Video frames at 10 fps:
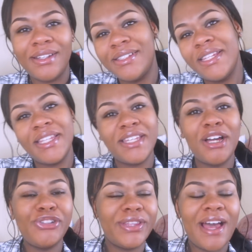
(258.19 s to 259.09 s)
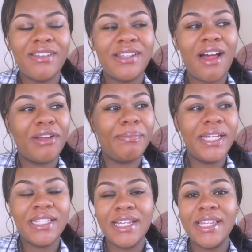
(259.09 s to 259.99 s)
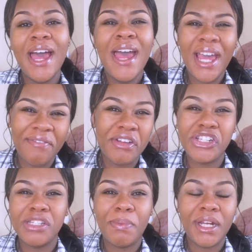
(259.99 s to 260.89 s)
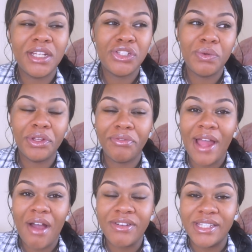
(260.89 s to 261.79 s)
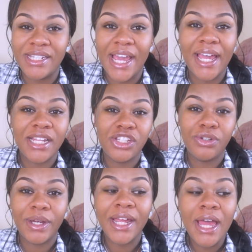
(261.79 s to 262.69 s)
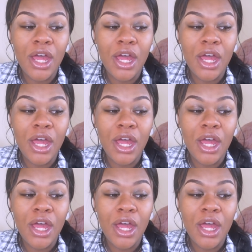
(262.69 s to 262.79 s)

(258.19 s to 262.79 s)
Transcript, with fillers: to this $100,000 business if you're just putting two or three hours a day into it.